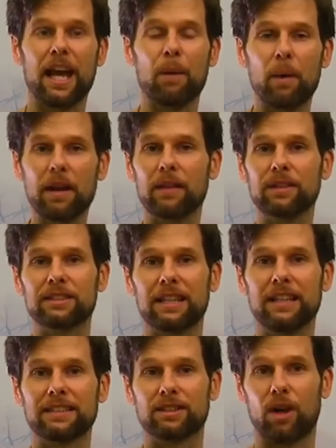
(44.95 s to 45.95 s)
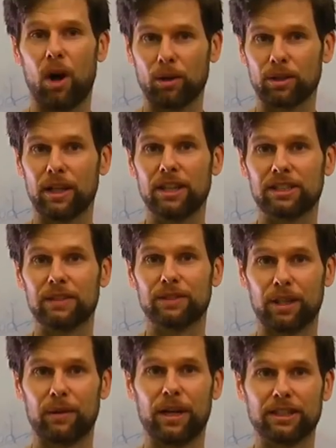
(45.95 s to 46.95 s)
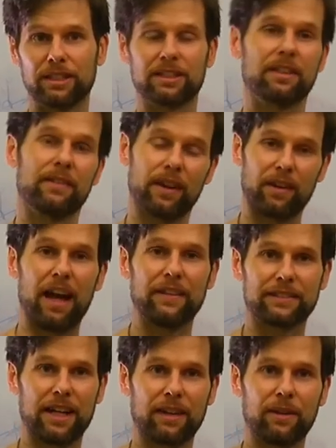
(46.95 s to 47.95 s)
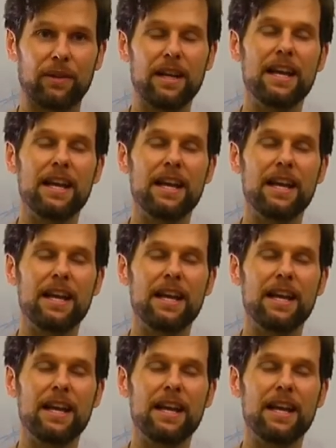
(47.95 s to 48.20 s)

And one of those things is alternation of generations, their life cycle.